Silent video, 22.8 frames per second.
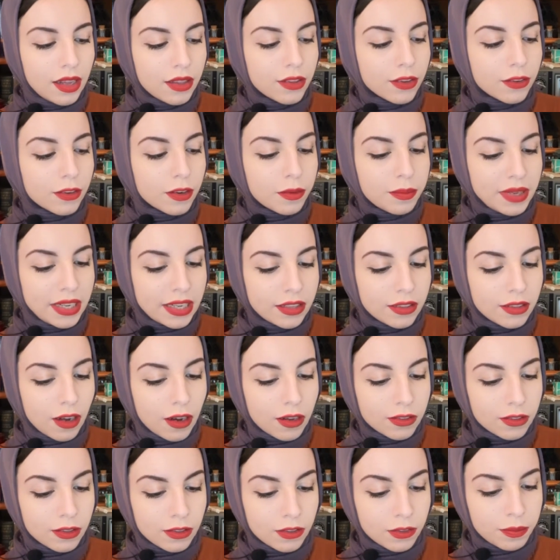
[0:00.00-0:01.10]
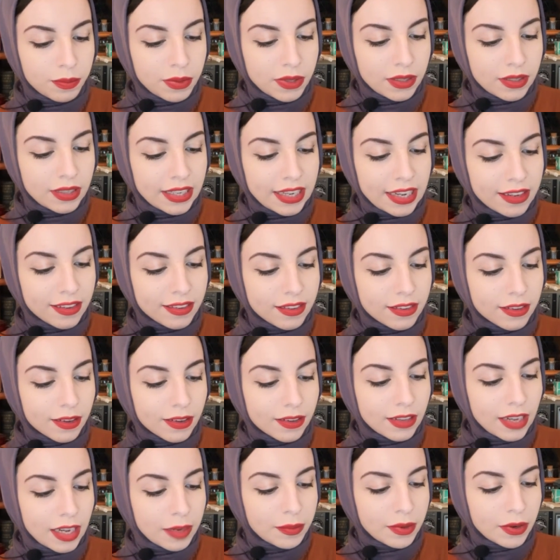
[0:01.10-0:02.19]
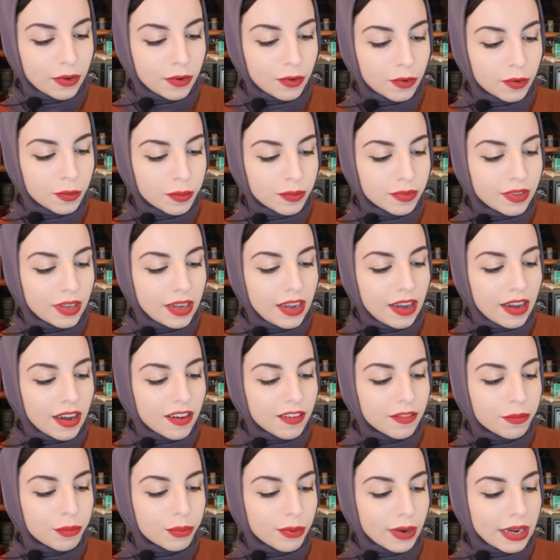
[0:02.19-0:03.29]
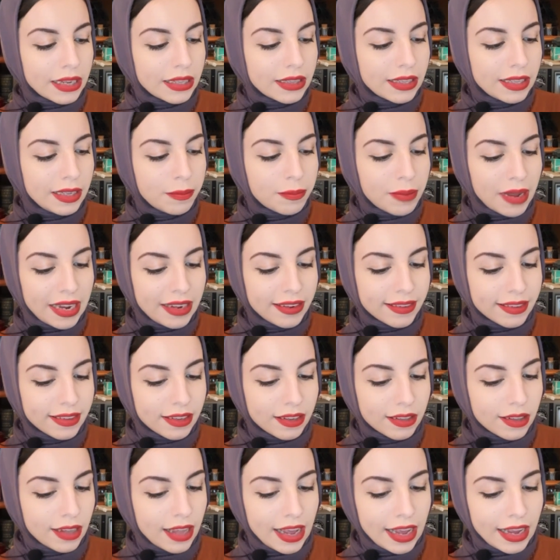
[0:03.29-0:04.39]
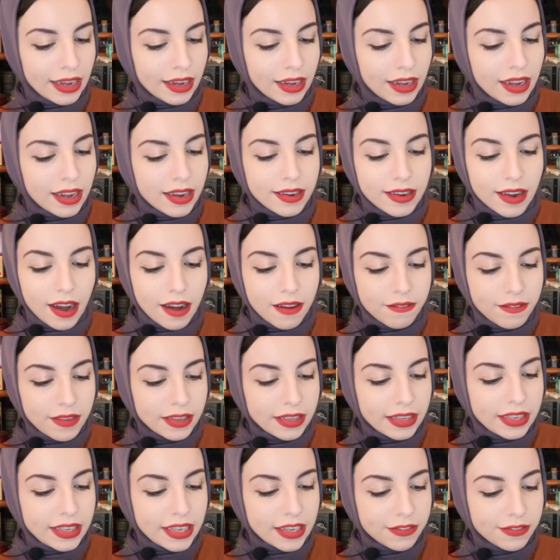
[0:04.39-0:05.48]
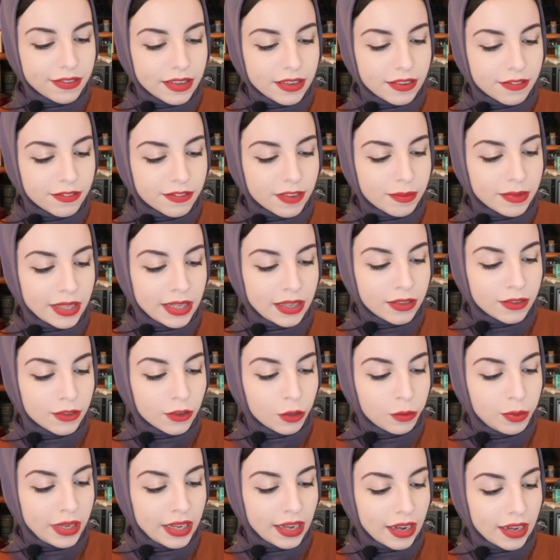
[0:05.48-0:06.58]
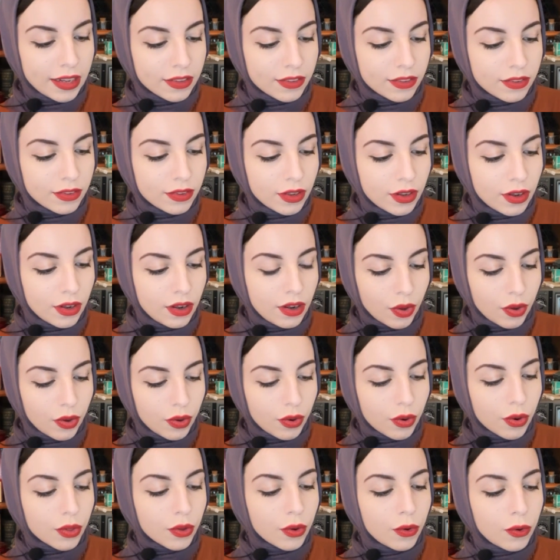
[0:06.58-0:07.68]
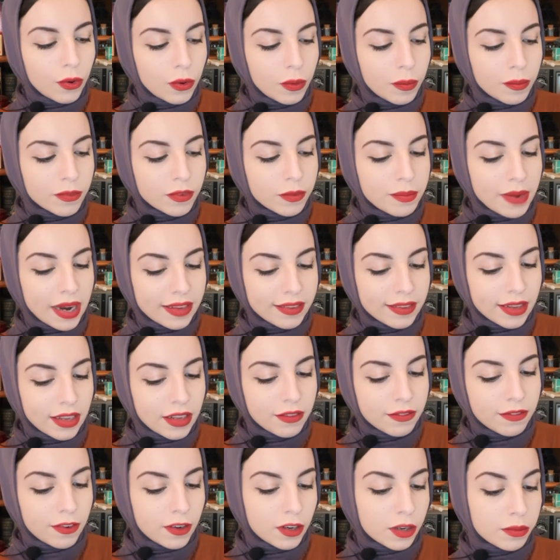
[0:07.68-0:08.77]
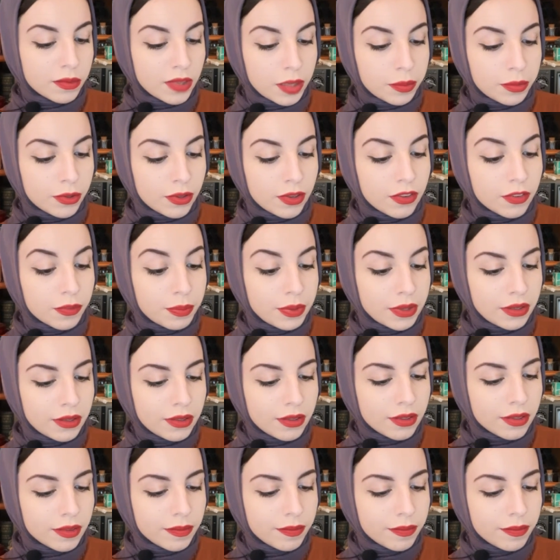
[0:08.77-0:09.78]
The Crimean Tatars build against their climate homes of brightly painted clay, not very different from the adobe huts or the homes Mexican farm laborers build.